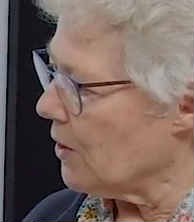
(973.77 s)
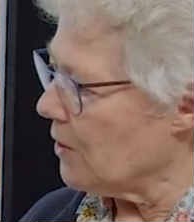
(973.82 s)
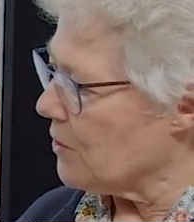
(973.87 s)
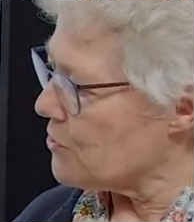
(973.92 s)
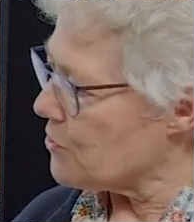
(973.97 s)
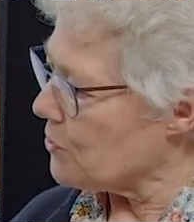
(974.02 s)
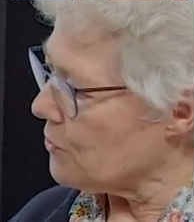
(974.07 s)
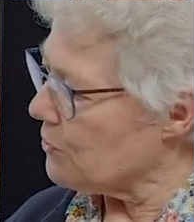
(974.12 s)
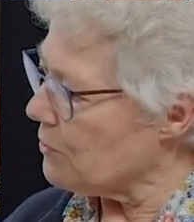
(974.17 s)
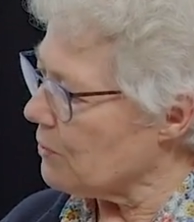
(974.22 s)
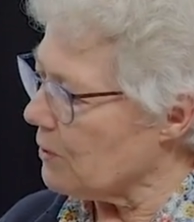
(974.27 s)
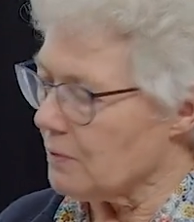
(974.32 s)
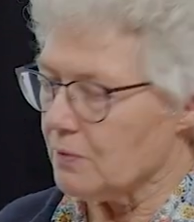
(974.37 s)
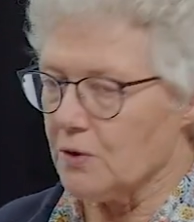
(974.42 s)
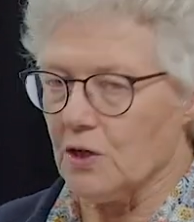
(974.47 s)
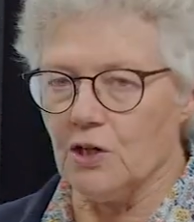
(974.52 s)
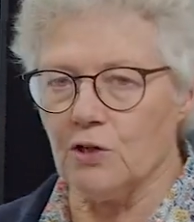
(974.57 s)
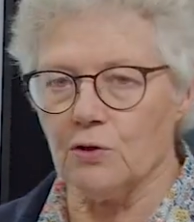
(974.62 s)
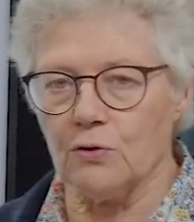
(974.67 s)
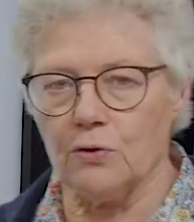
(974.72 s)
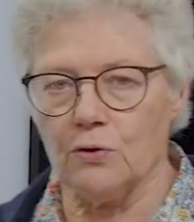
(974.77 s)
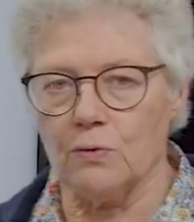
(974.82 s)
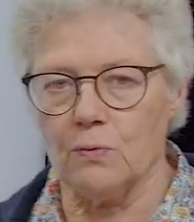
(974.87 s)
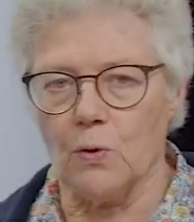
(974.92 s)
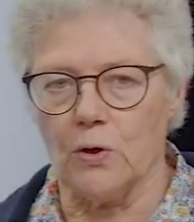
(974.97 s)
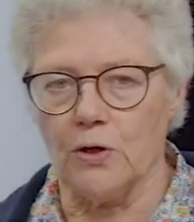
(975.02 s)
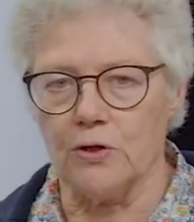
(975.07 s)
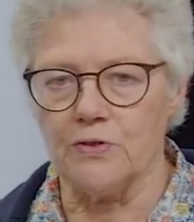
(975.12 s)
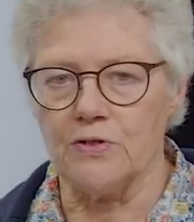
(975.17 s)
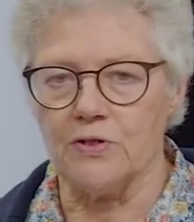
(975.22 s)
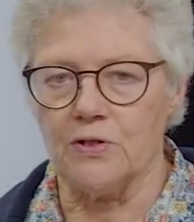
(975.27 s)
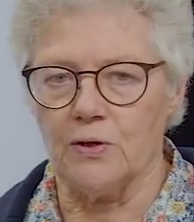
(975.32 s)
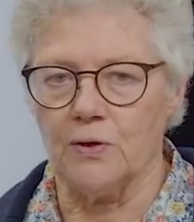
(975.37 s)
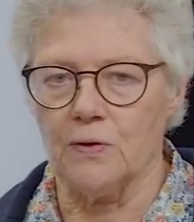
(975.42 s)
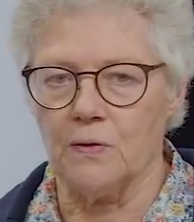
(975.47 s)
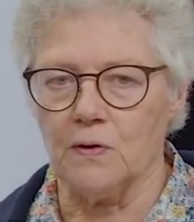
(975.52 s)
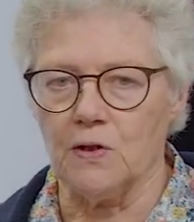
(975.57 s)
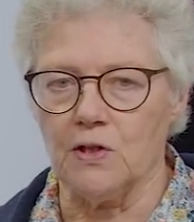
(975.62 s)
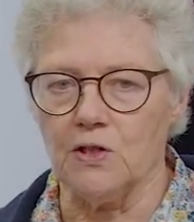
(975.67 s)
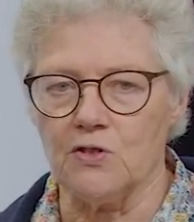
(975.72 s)
So in other words,
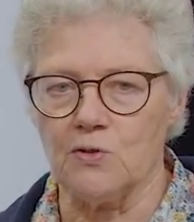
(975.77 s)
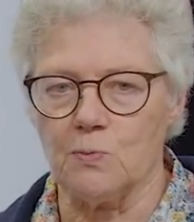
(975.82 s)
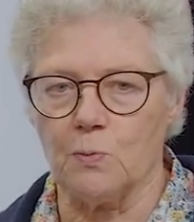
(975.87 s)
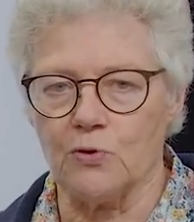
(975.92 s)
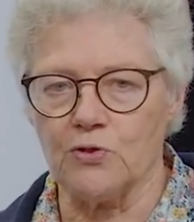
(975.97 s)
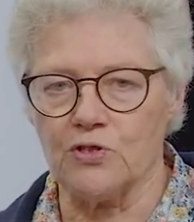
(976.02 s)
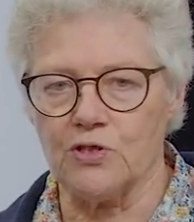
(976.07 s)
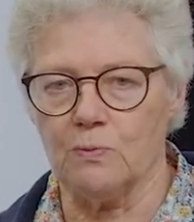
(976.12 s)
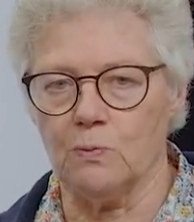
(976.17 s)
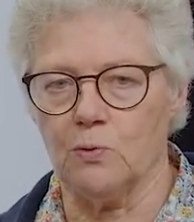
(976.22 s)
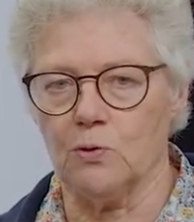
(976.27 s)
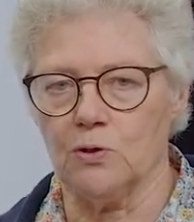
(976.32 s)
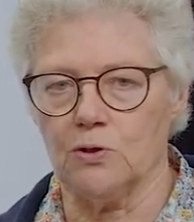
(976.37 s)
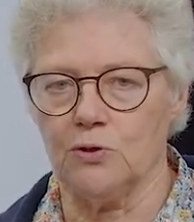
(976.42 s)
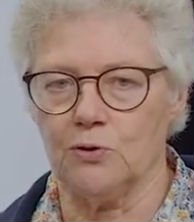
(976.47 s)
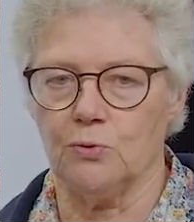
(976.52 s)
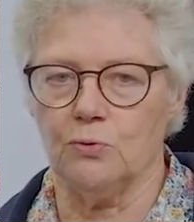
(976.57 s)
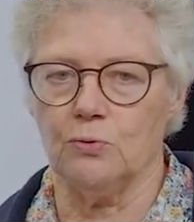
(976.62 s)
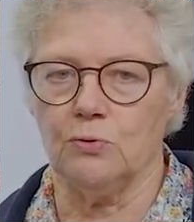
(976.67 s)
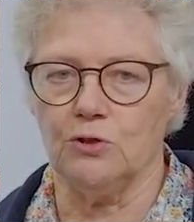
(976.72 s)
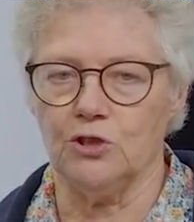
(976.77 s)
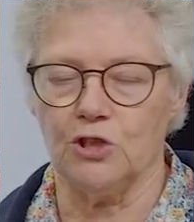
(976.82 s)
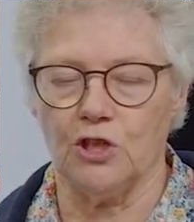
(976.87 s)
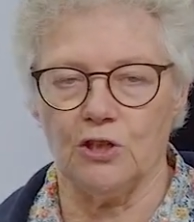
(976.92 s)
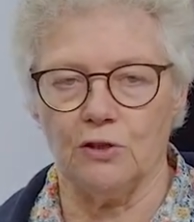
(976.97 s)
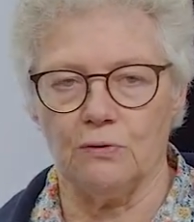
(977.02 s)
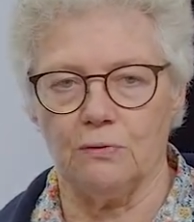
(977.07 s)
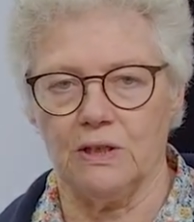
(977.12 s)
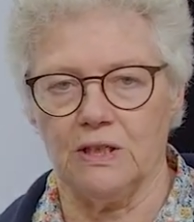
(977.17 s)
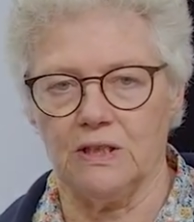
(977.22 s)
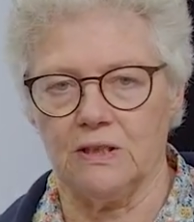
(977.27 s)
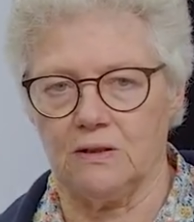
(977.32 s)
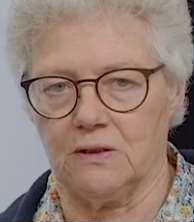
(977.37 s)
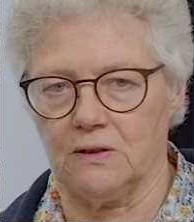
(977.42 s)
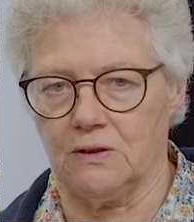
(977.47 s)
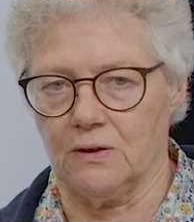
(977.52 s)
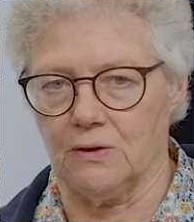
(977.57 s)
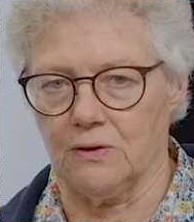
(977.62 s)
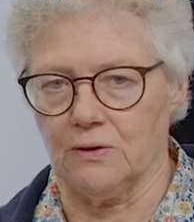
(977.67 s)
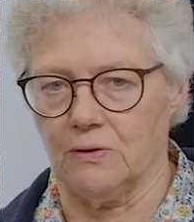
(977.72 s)
it's possible to generate
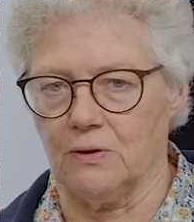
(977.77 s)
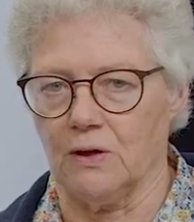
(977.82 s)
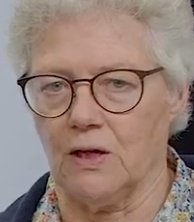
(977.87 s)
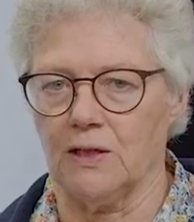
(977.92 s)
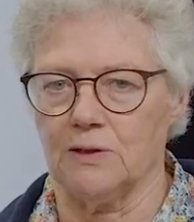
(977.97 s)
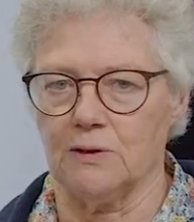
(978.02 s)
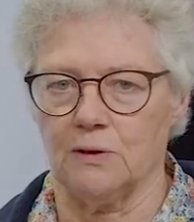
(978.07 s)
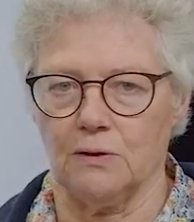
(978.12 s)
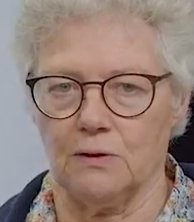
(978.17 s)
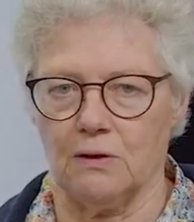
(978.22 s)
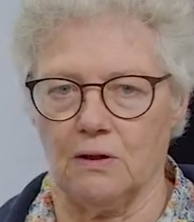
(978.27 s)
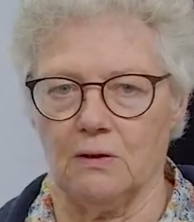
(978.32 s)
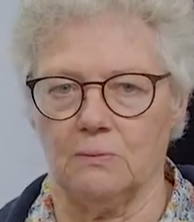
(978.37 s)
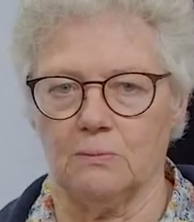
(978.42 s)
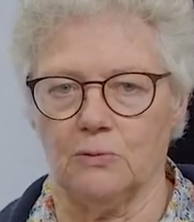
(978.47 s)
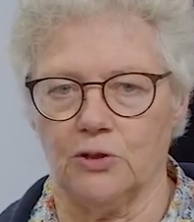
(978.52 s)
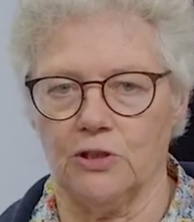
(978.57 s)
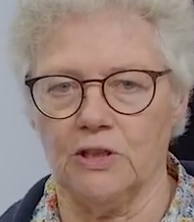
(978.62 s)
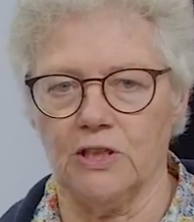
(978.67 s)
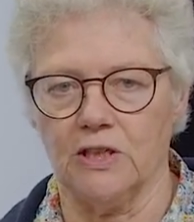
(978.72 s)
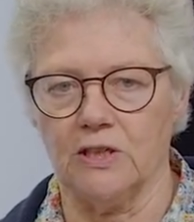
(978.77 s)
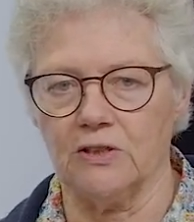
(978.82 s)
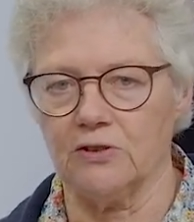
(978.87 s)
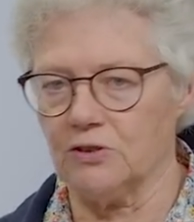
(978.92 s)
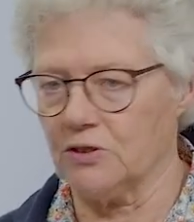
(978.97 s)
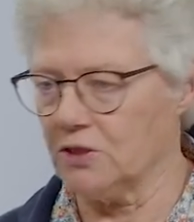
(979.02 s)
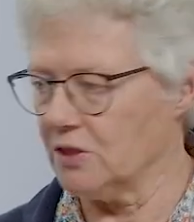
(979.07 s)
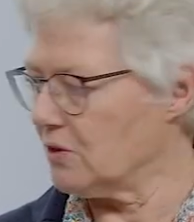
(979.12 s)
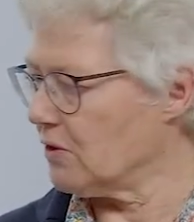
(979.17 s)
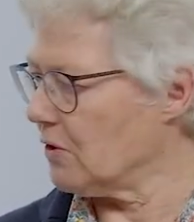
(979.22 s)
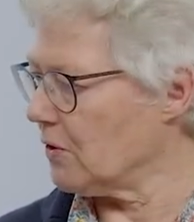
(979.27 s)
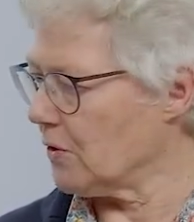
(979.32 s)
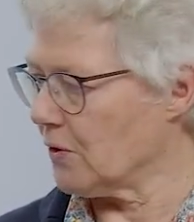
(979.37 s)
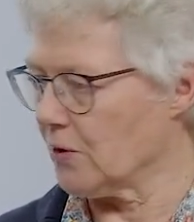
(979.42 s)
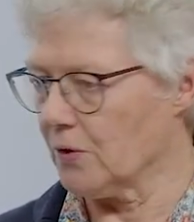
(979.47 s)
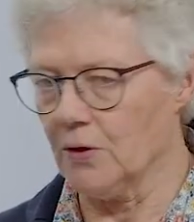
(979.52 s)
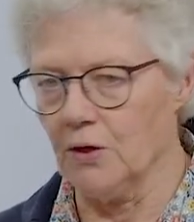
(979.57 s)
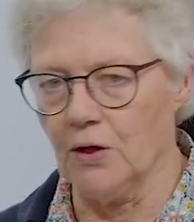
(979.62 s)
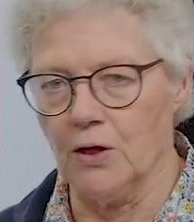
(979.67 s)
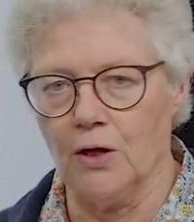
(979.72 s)
high order harmonics
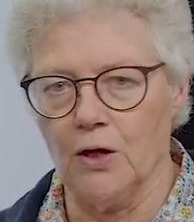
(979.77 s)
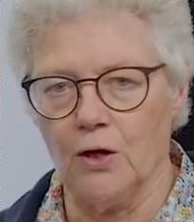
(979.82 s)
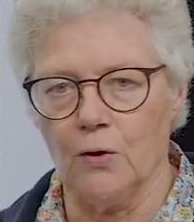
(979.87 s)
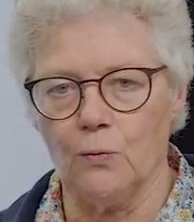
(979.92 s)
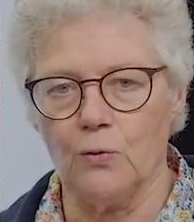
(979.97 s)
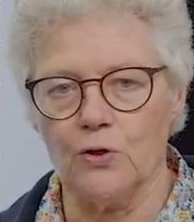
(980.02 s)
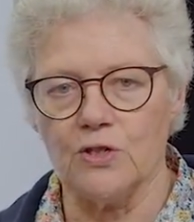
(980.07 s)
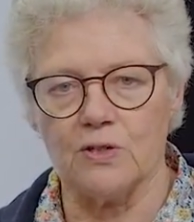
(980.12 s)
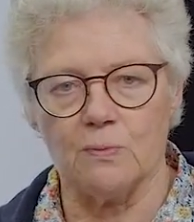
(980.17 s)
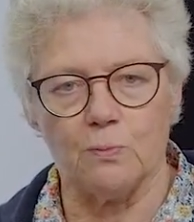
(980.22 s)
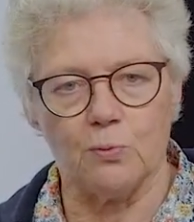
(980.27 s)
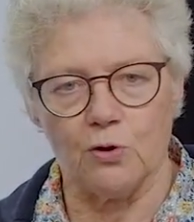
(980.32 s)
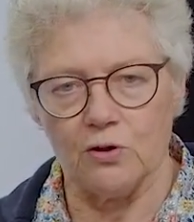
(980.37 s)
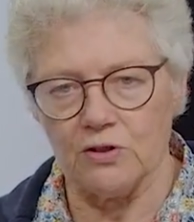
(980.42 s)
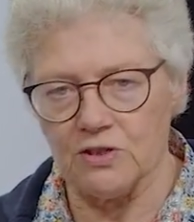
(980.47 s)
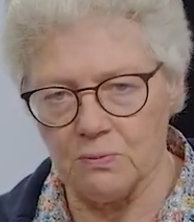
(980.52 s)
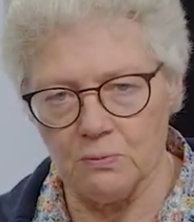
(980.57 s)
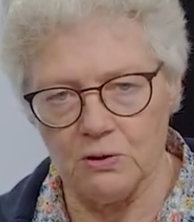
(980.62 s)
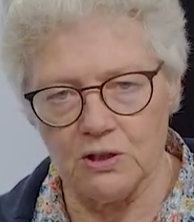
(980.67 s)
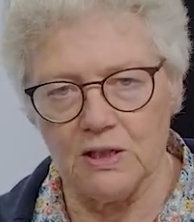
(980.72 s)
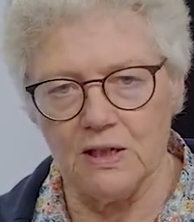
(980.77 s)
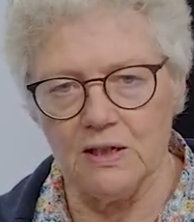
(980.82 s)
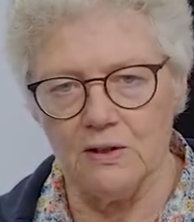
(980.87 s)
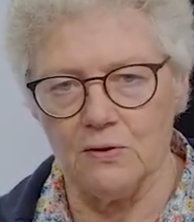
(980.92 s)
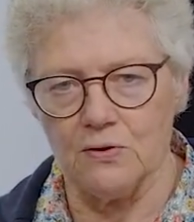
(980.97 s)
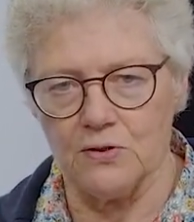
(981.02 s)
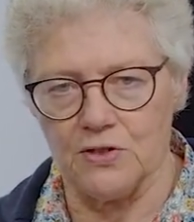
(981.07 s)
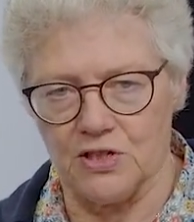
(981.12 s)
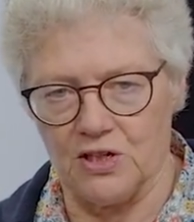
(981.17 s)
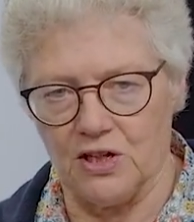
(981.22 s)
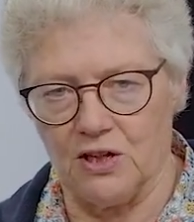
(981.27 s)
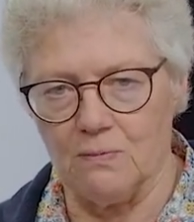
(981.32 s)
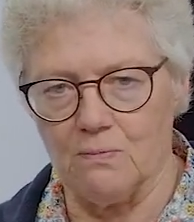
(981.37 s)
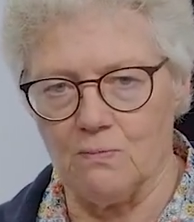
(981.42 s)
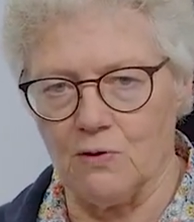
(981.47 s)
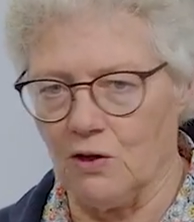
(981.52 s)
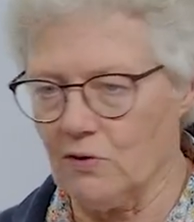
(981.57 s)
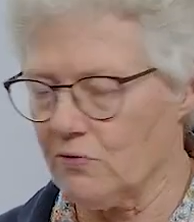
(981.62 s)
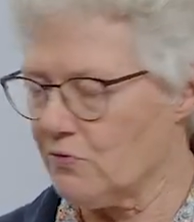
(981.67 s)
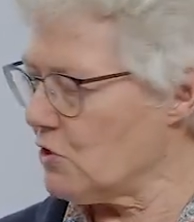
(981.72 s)
with approximately the
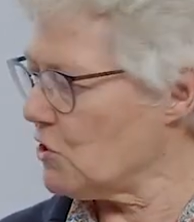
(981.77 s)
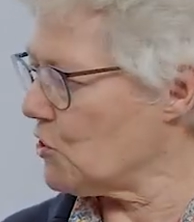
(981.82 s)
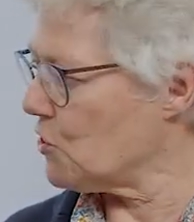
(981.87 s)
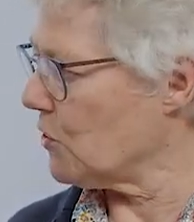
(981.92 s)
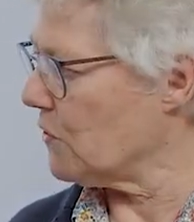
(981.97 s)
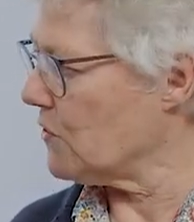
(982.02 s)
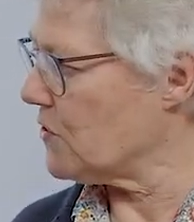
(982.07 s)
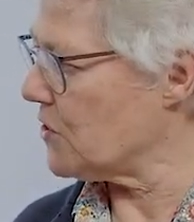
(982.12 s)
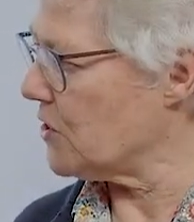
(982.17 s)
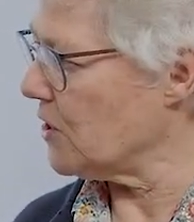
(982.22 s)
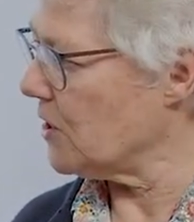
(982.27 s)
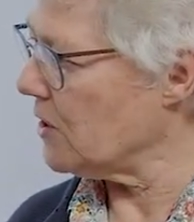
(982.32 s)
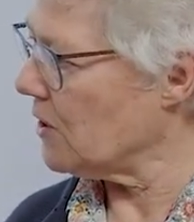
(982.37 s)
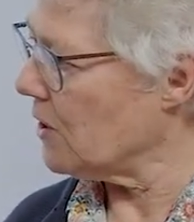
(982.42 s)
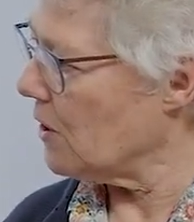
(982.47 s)
same efficiency